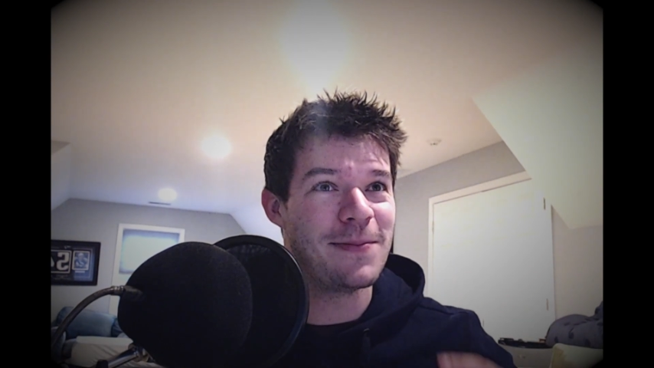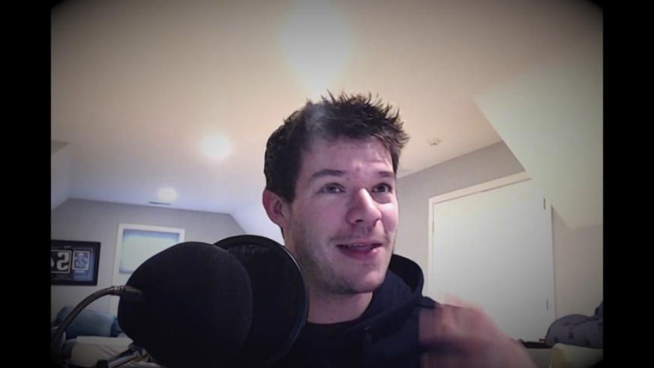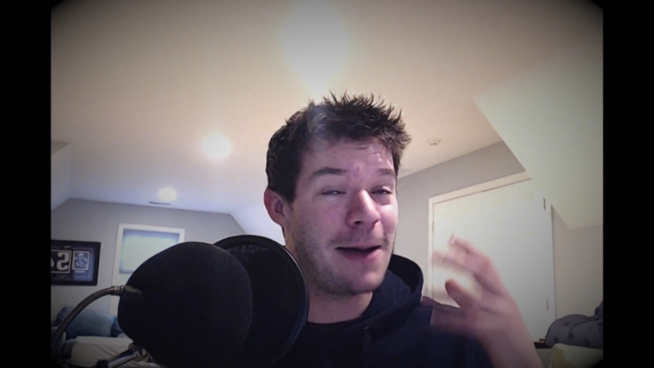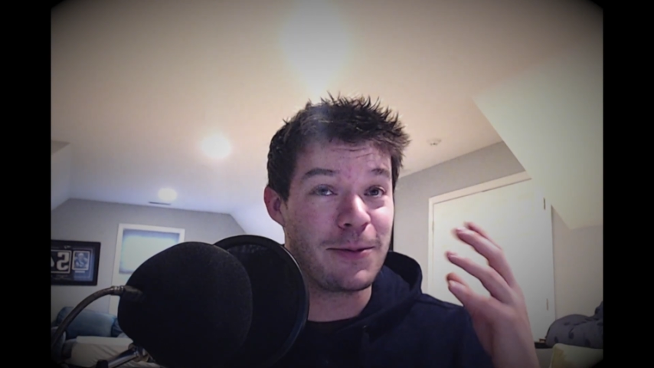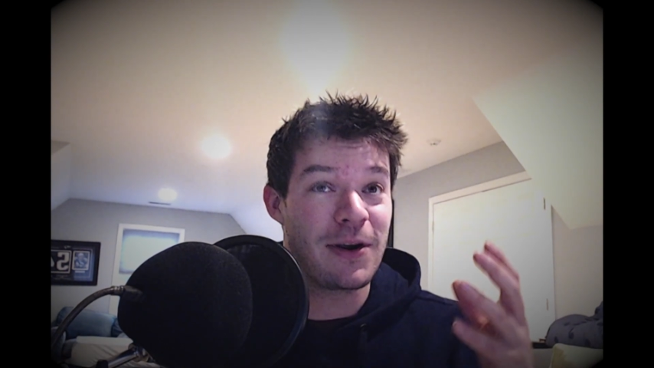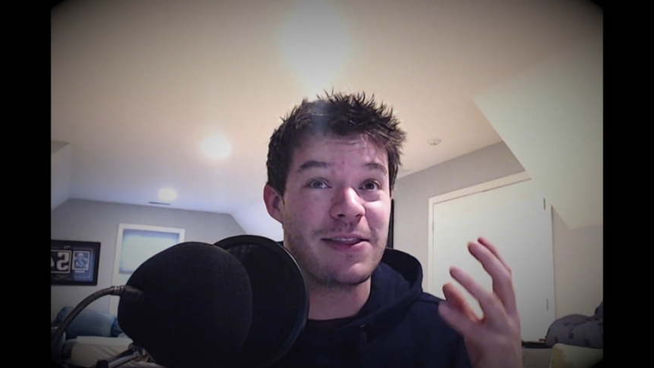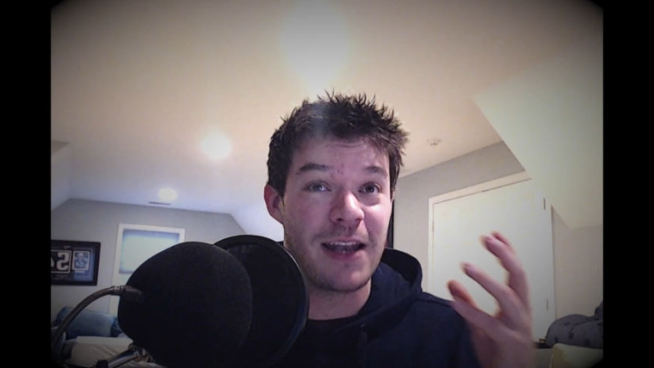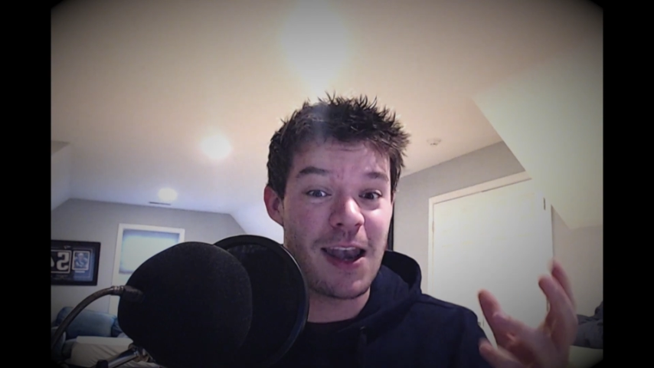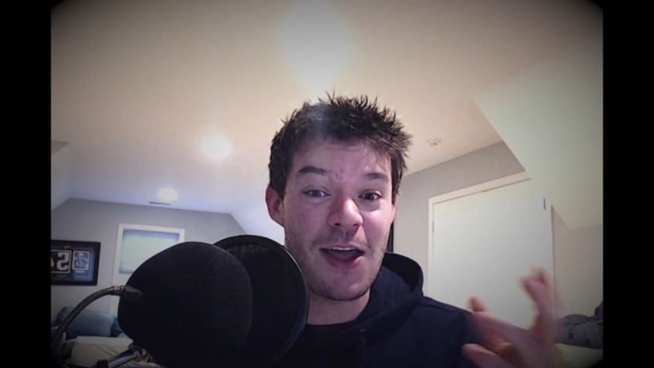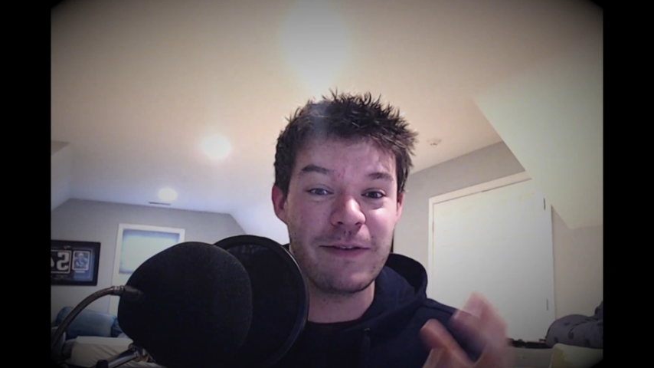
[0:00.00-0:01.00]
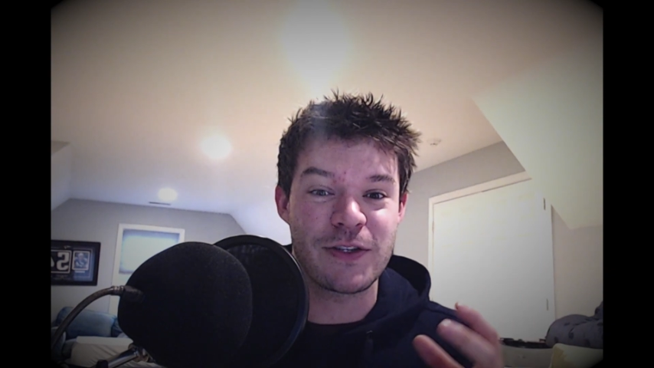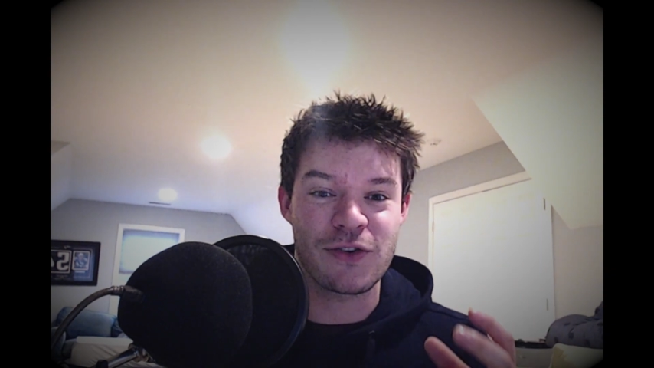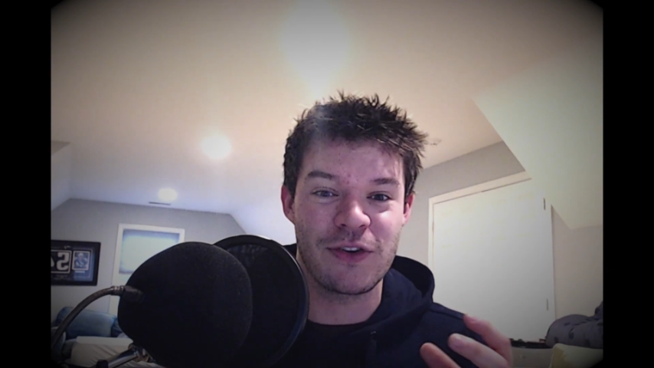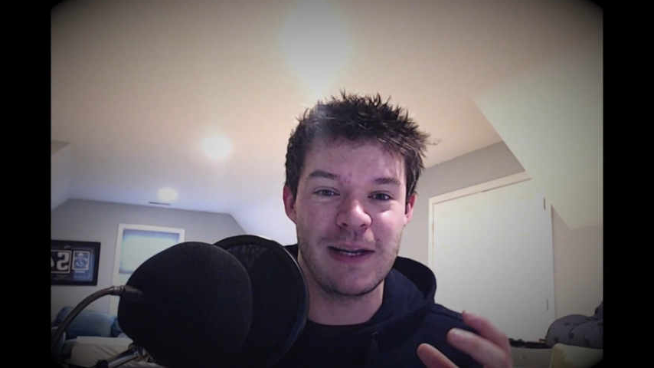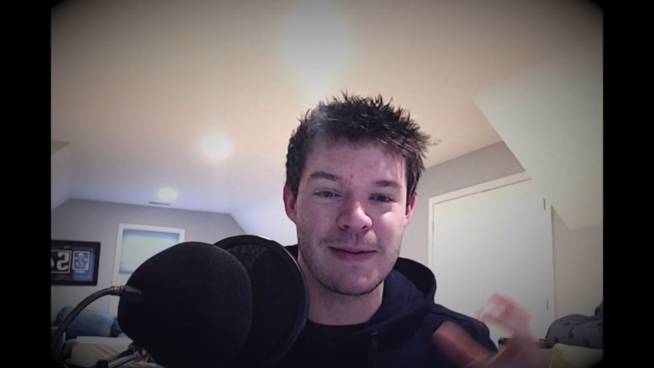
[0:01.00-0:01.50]
upgrade the live
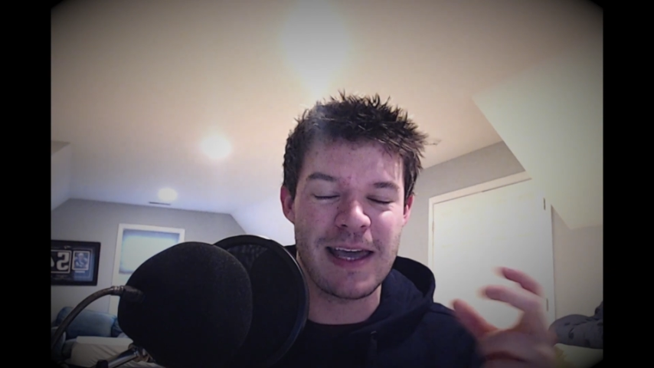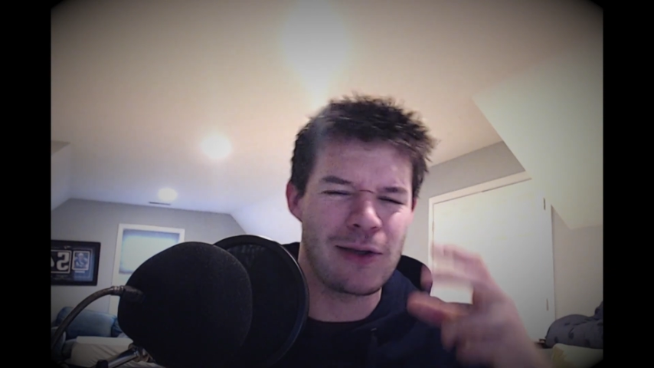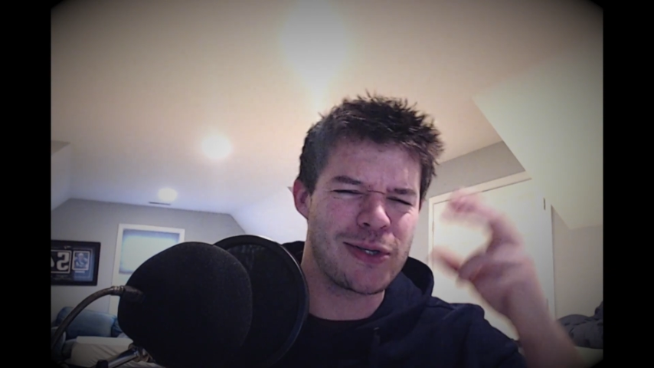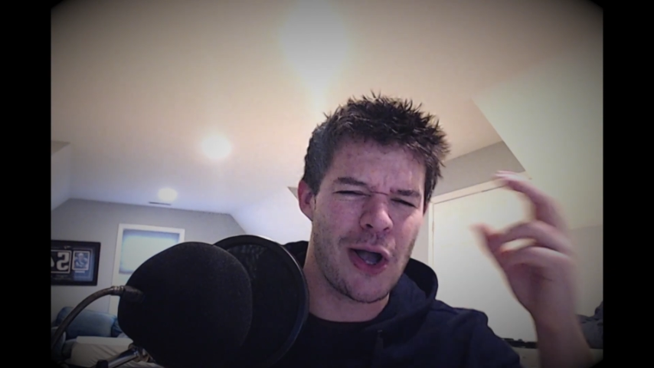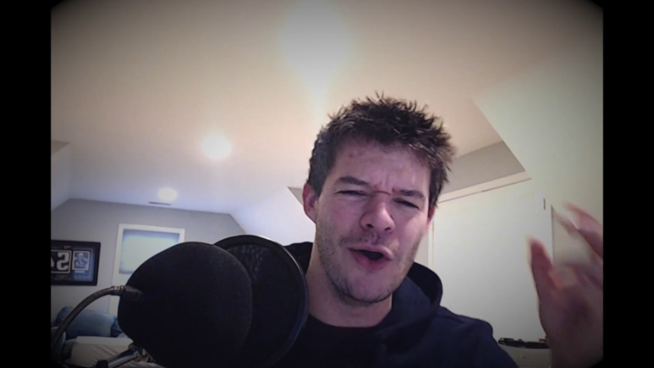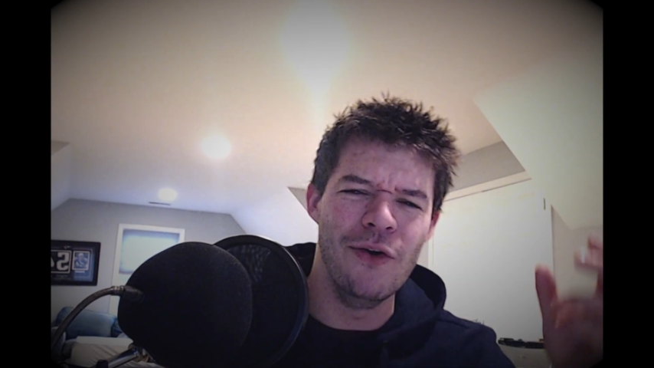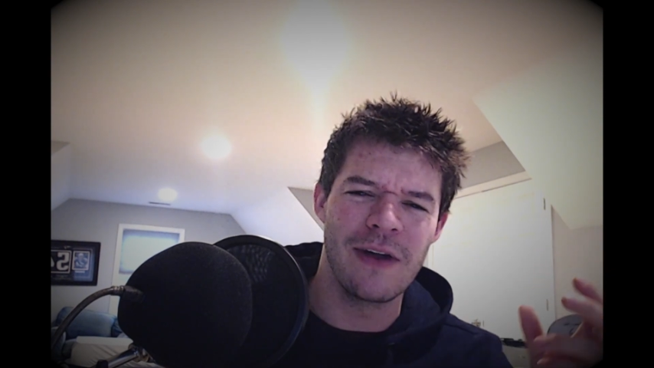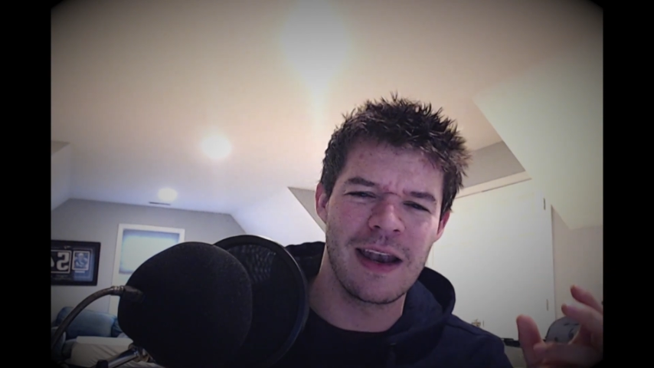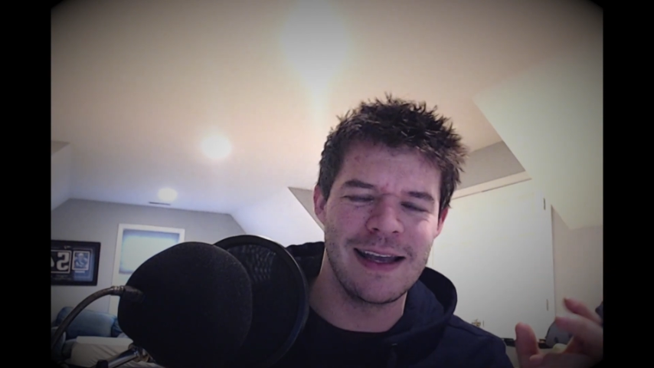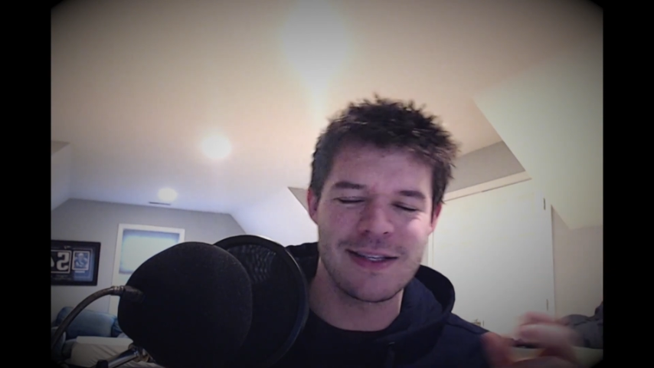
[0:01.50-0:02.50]
streams, get those overlays,